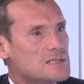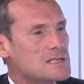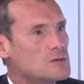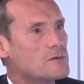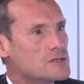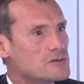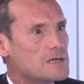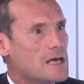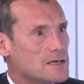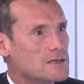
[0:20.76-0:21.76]
is the
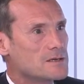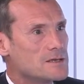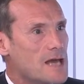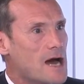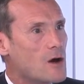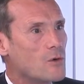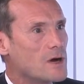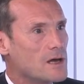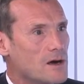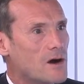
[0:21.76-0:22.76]
situation like
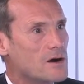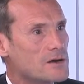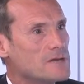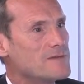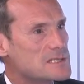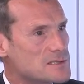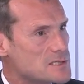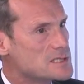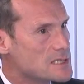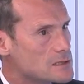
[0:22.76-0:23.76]
now? Are
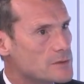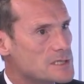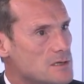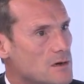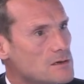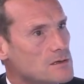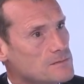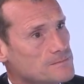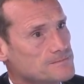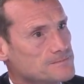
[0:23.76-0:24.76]
investors still risk on?